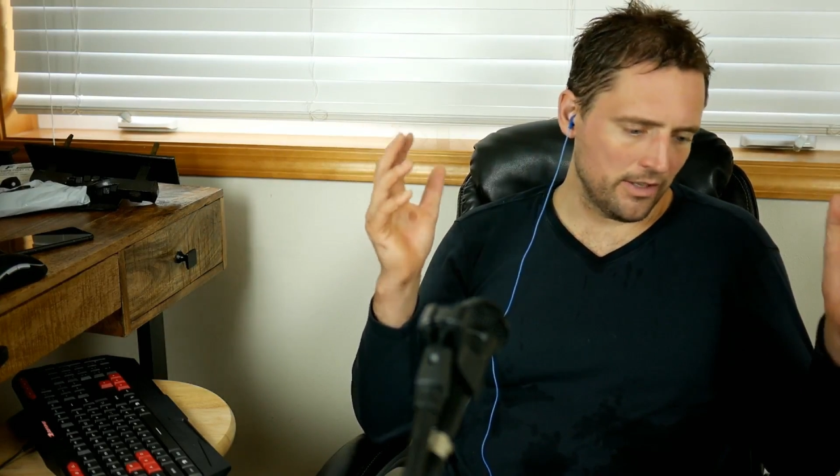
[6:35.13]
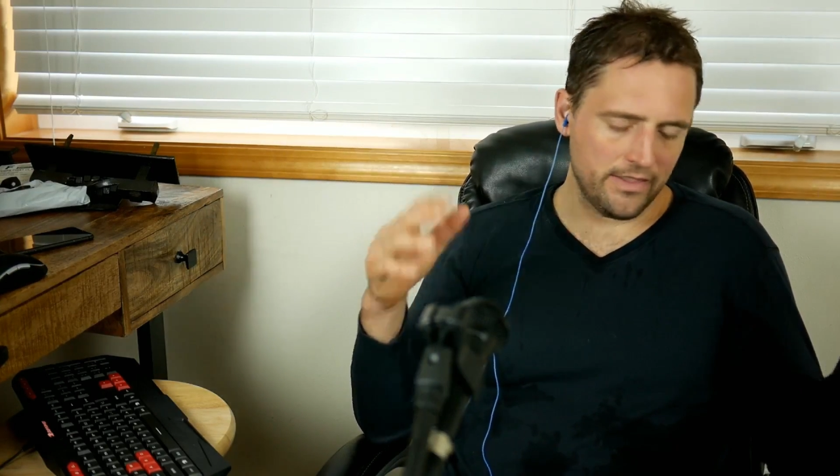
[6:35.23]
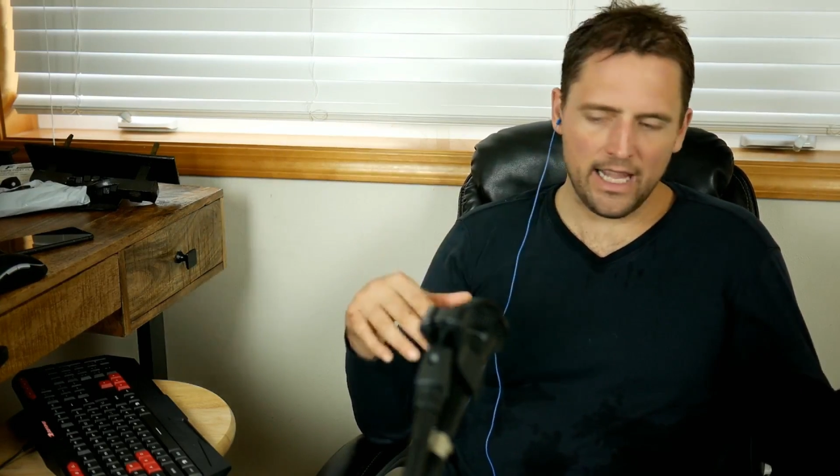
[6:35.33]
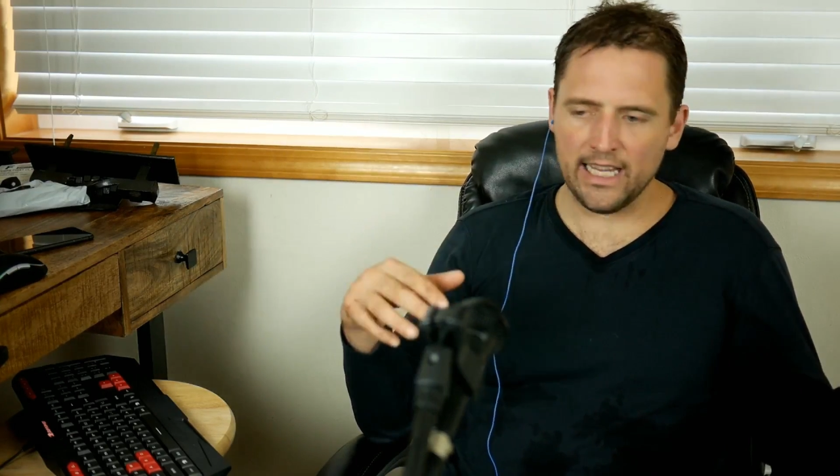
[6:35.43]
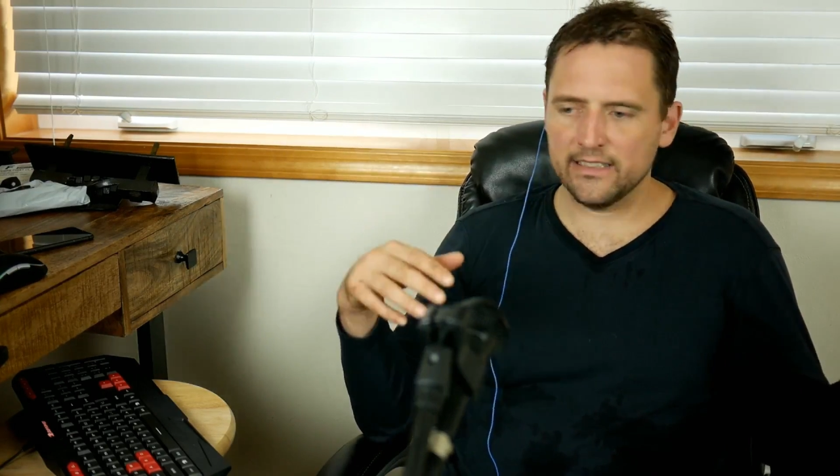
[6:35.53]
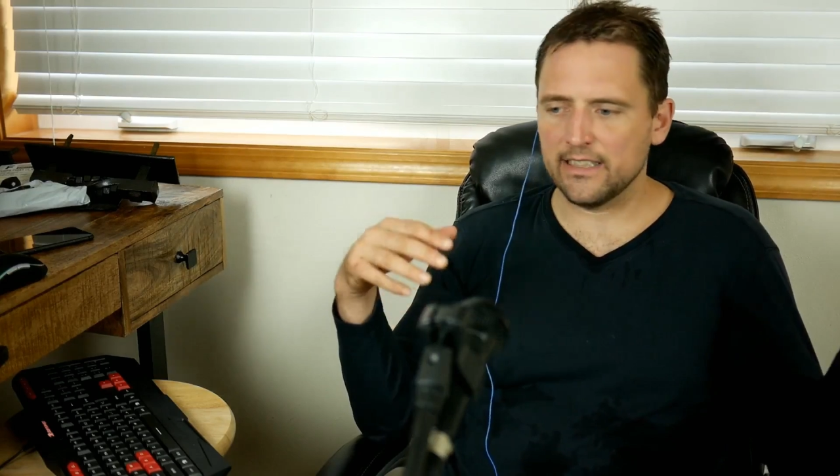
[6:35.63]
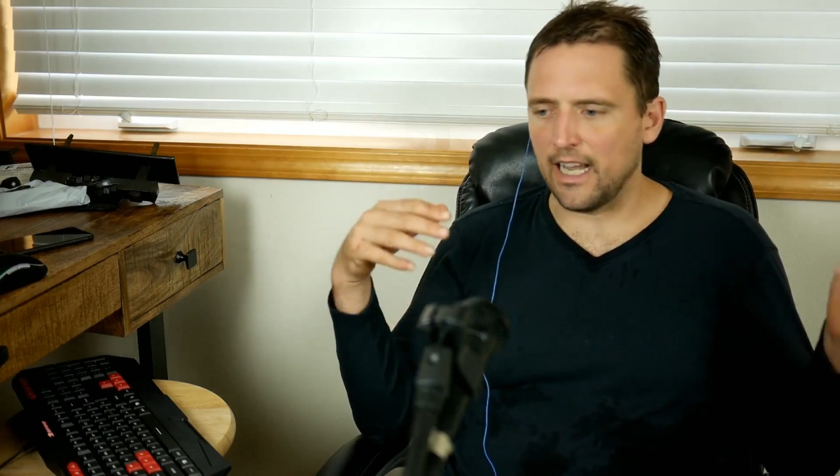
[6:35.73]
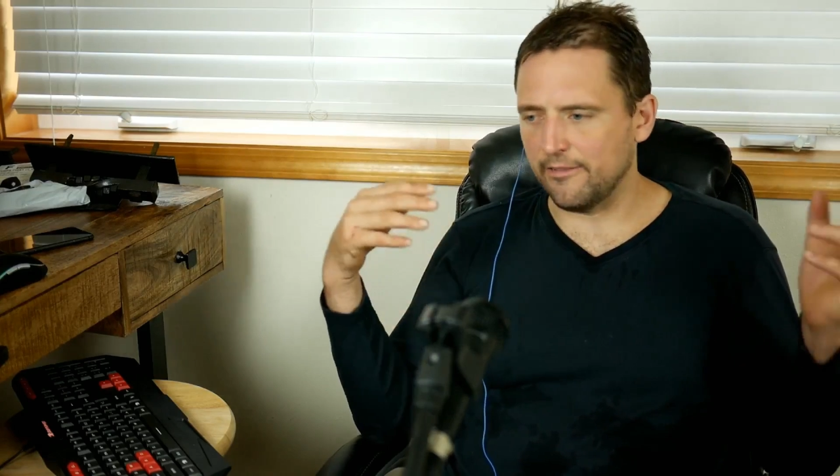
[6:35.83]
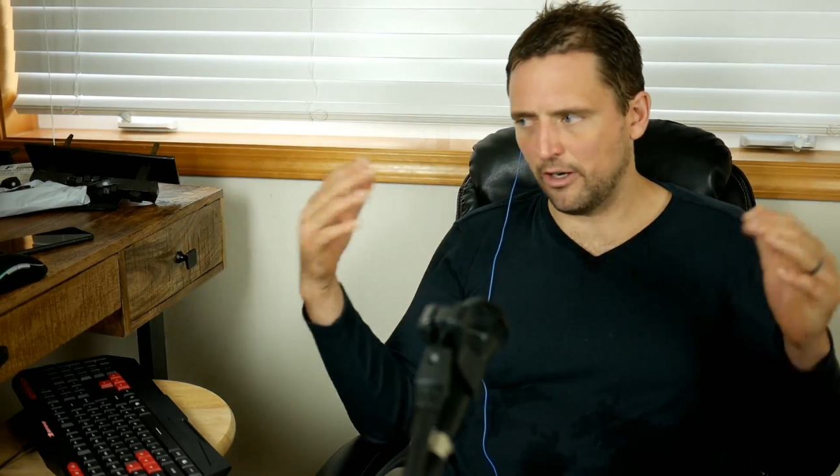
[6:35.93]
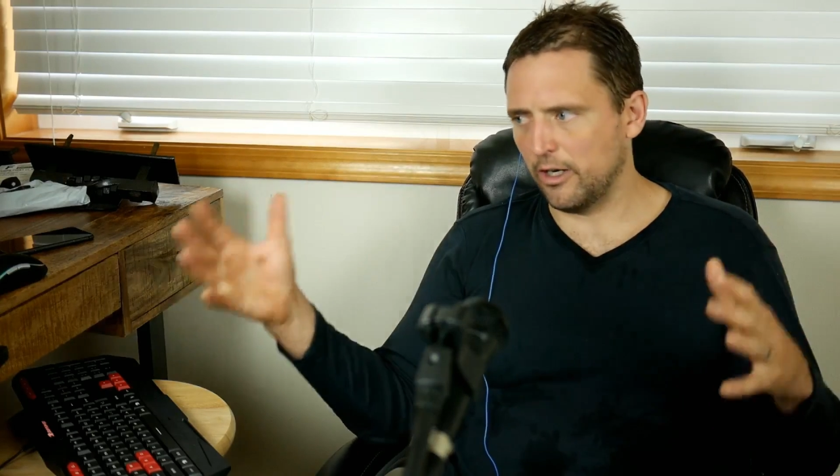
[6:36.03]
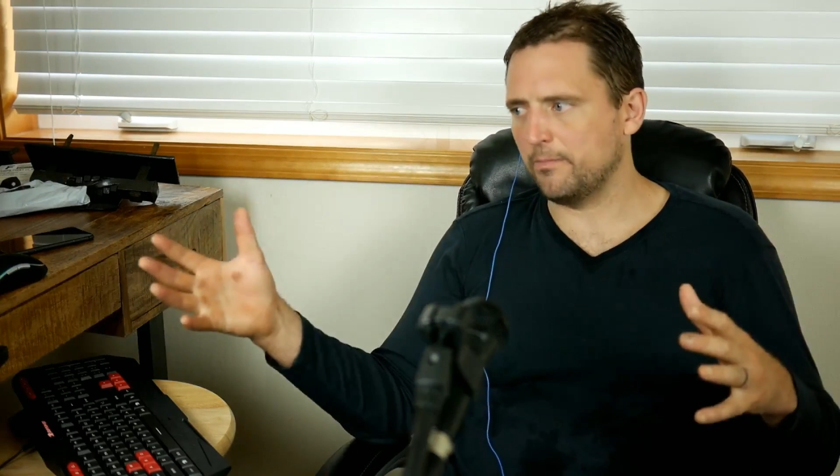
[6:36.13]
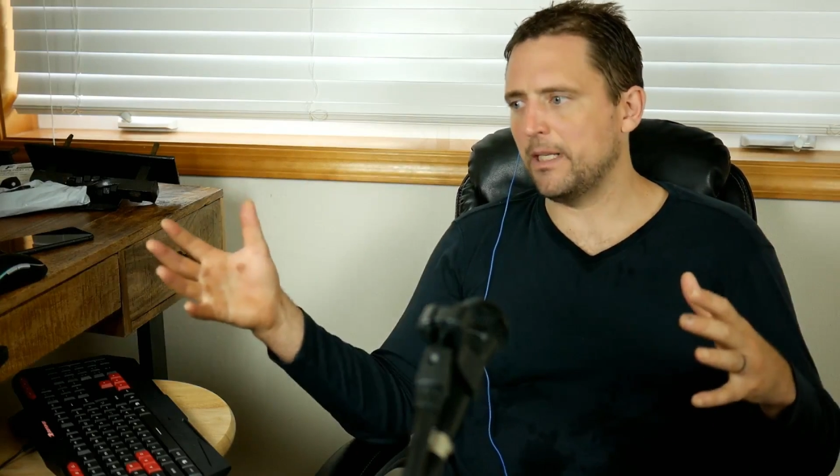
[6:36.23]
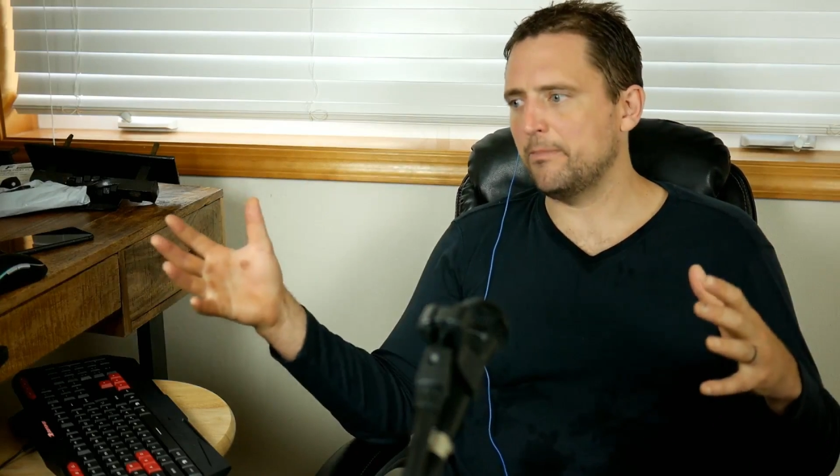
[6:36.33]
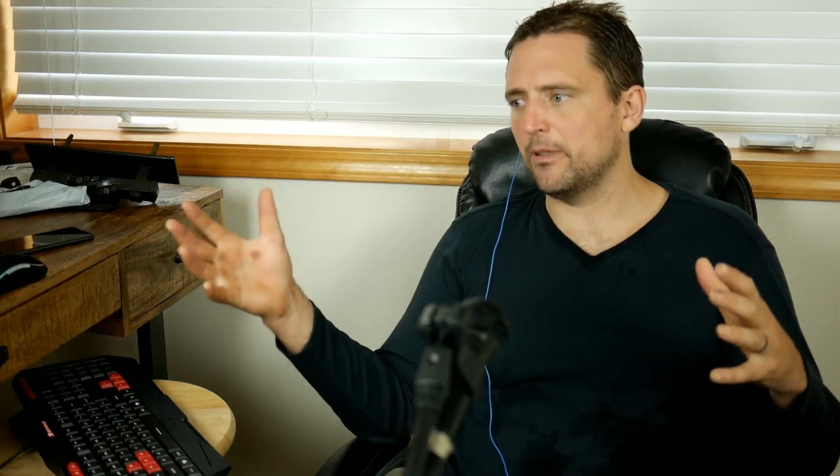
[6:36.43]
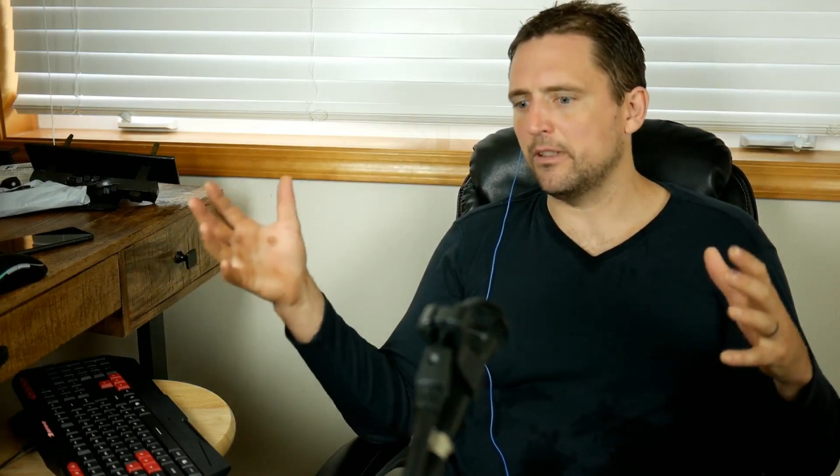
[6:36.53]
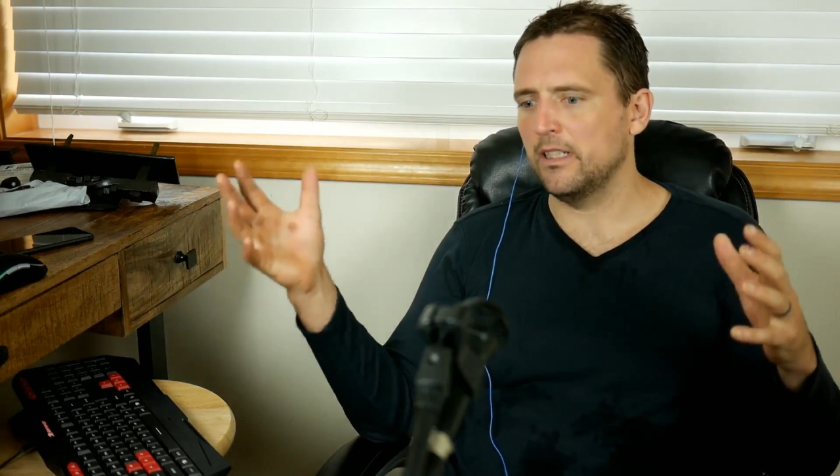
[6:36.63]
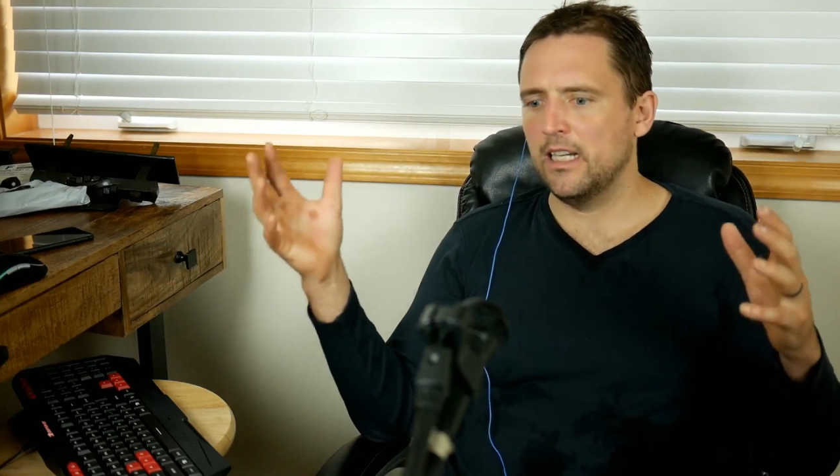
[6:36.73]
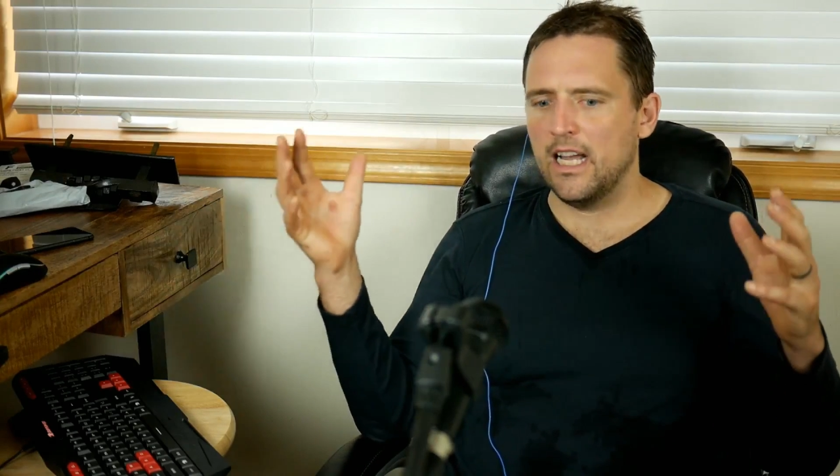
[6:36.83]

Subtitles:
things. I've hurt people.